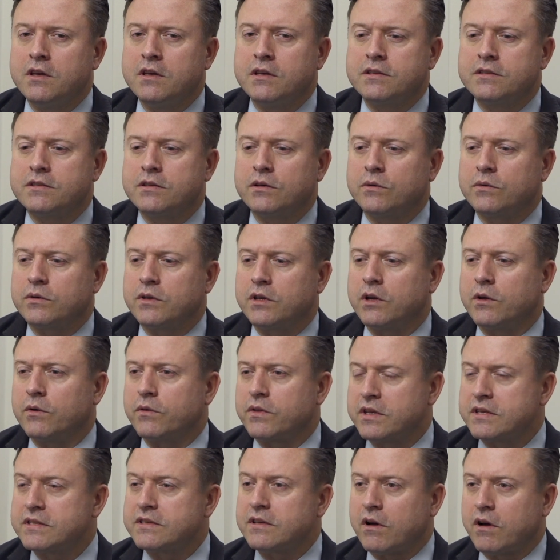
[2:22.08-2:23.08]
So, you know,
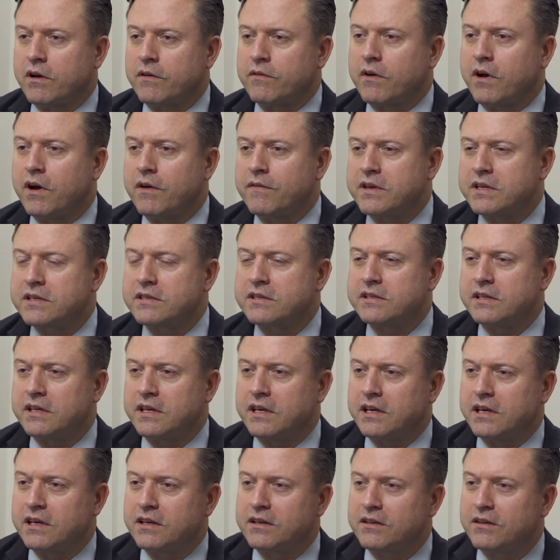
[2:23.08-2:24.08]
this
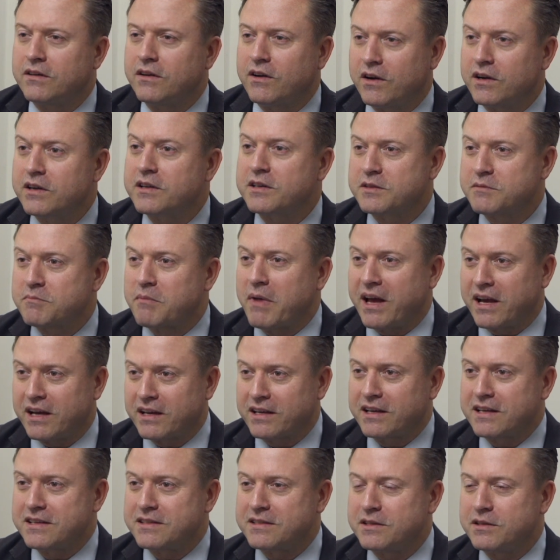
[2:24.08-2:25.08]
obviously harks
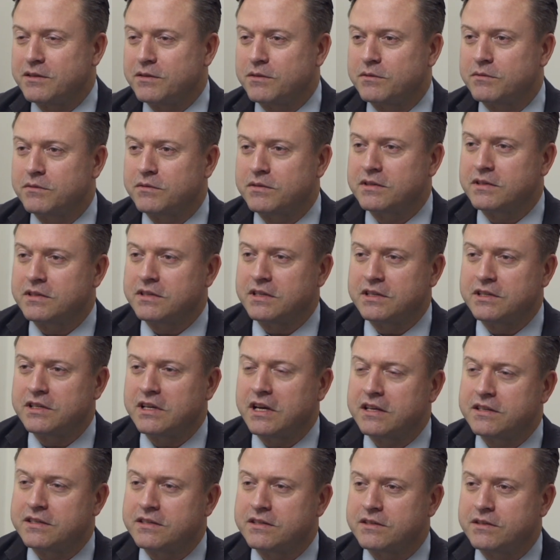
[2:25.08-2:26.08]
back, as you
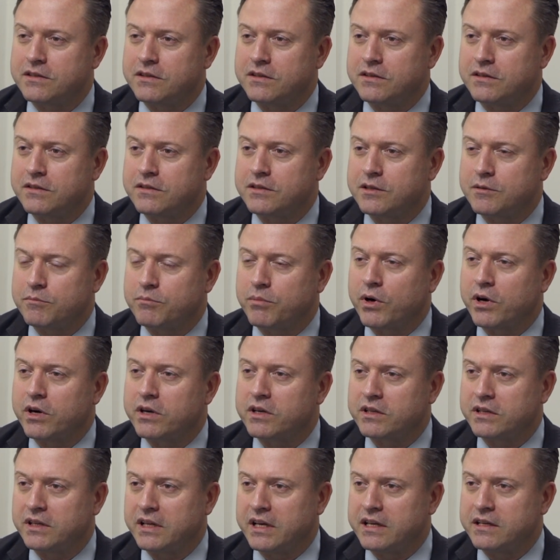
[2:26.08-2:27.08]
suggest, to
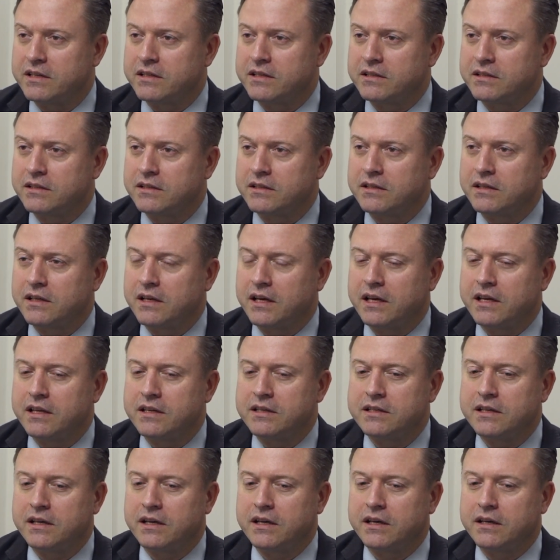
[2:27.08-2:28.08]
Parkland
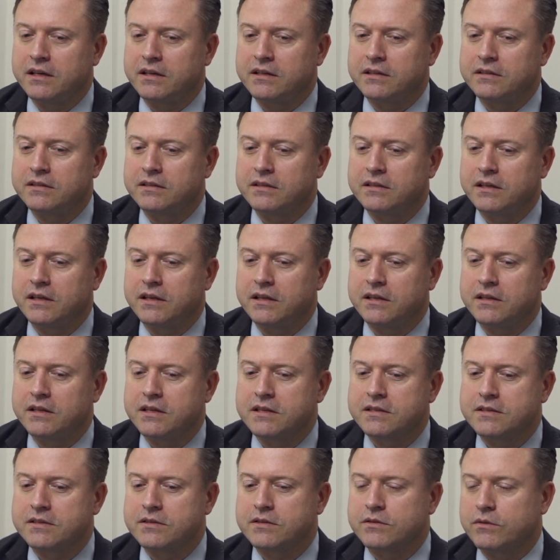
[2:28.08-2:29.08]
and
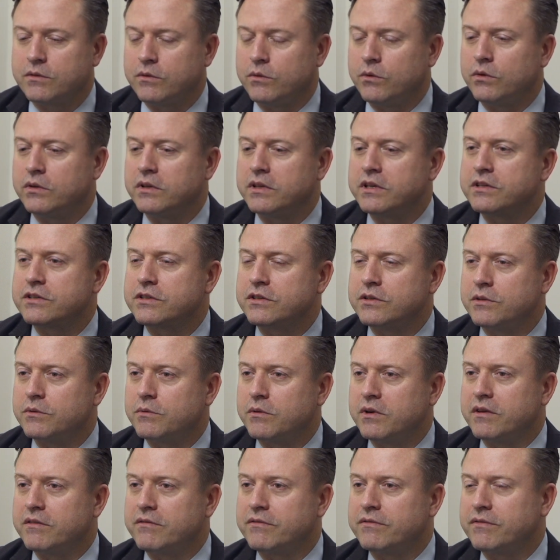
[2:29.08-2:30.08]
this whole
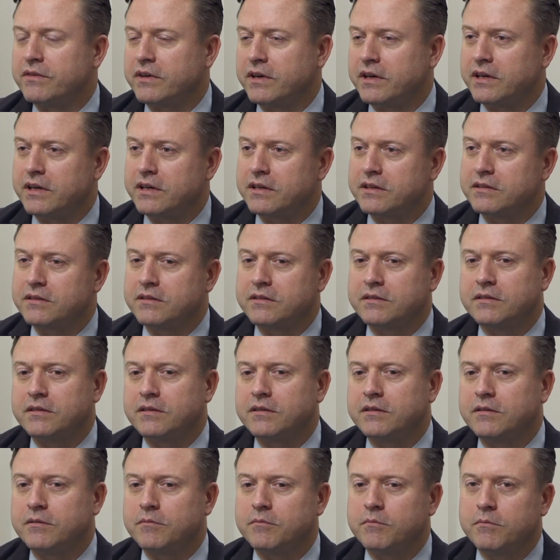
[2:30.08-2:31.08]
issue of
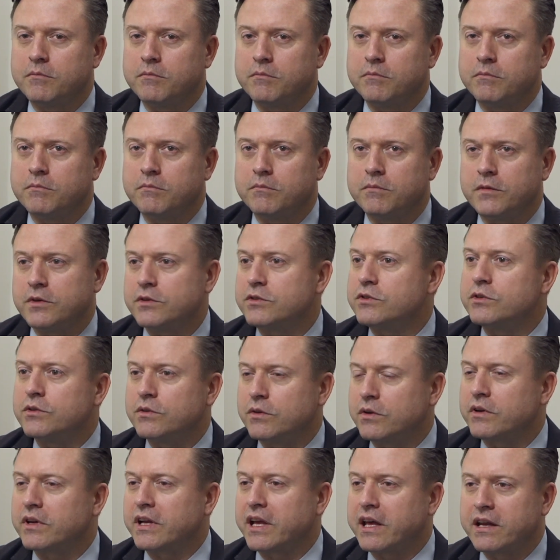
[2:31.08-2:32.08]
the
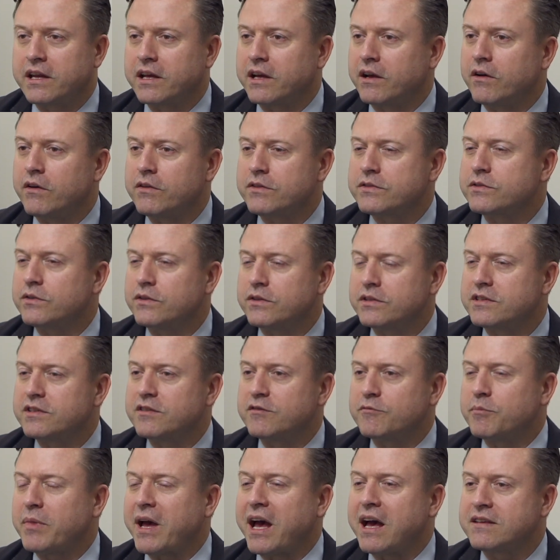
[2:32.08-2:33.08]
shooter getting all sorts
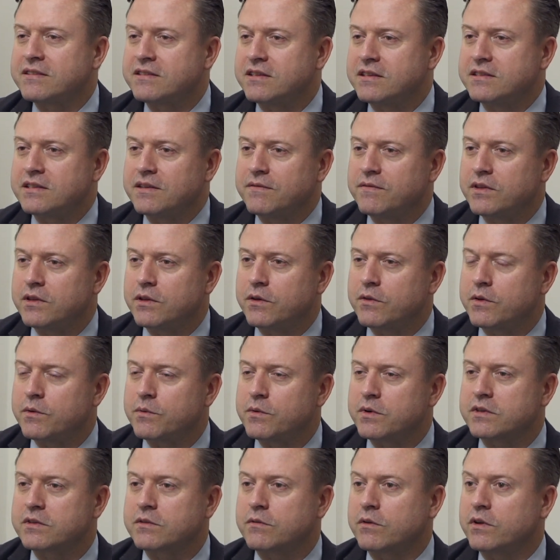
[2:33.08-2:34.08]
of passes, even though they
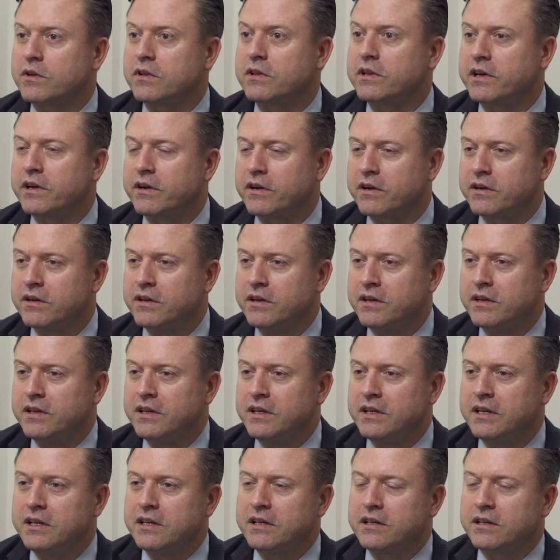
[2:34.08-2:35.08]
were
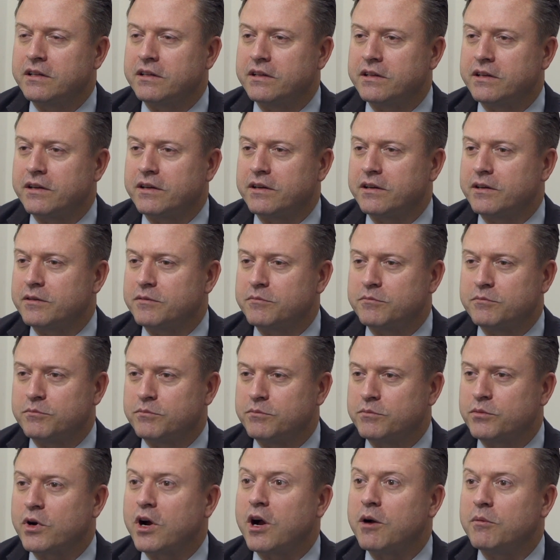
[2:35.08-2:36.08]
clear
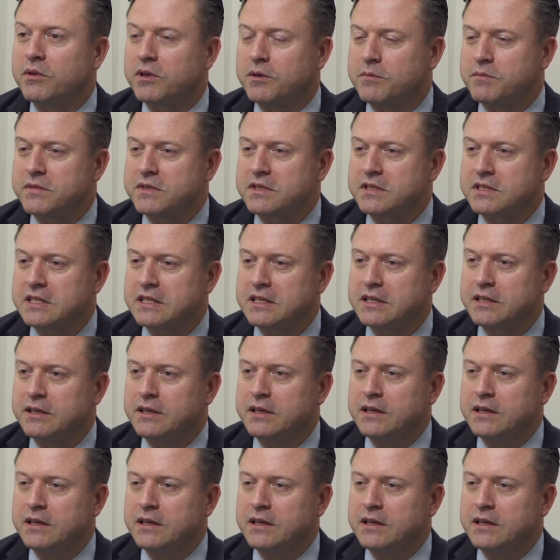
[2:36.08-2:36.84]
problems.